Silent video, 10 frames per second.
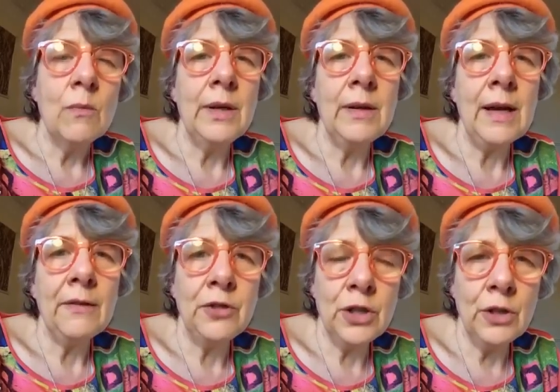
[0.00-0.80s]
We
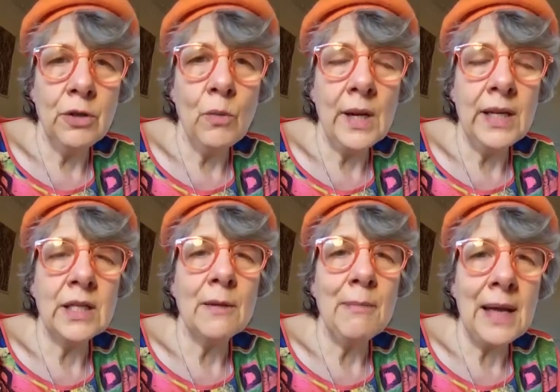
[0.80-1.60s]
have two. One is
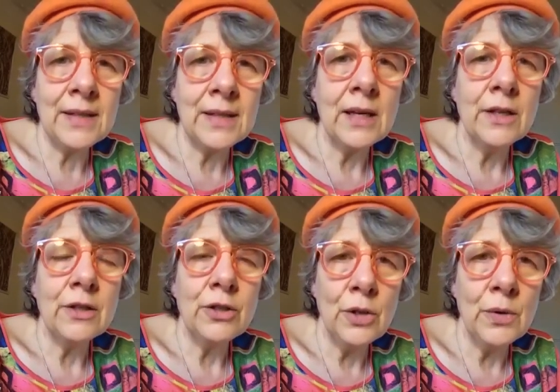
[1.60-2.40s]
the Maths
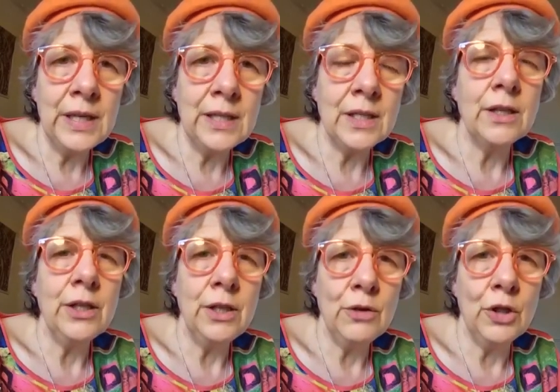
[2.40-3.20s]
Toys
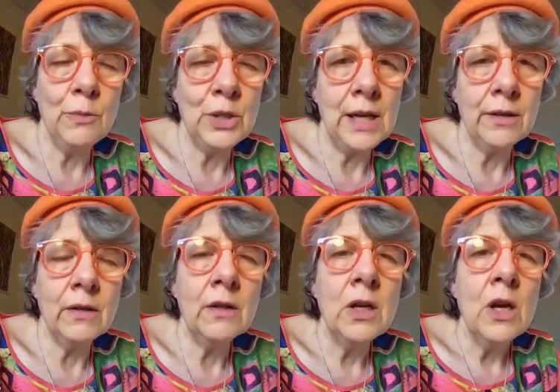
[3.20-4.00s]
YouTube
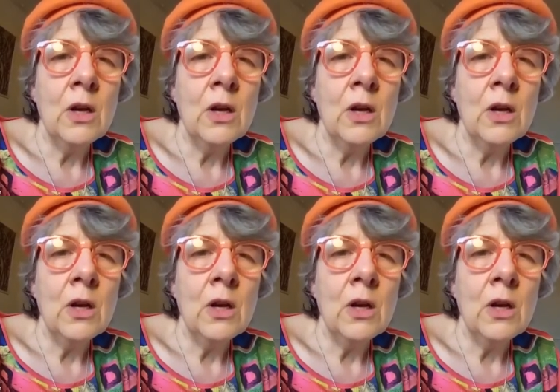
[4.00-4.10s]
channel,